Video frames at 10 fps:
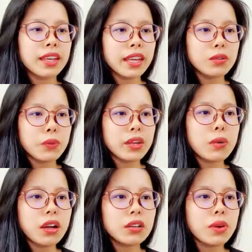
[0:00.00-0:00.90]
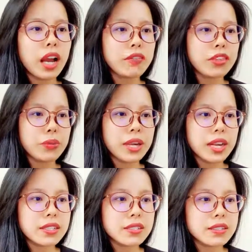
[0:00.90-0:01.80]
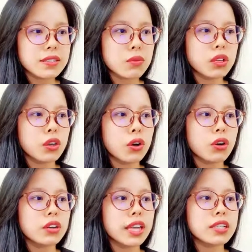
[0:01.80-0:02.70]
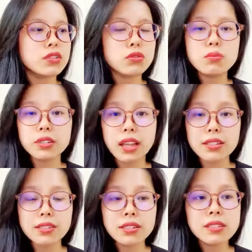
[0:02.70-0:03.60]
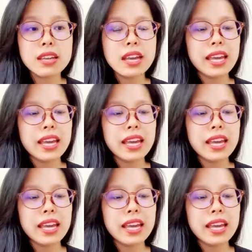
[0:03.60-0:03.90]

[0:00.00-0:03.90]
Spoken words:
In week 1, we have 3 lessons that we learn in Zoom classes.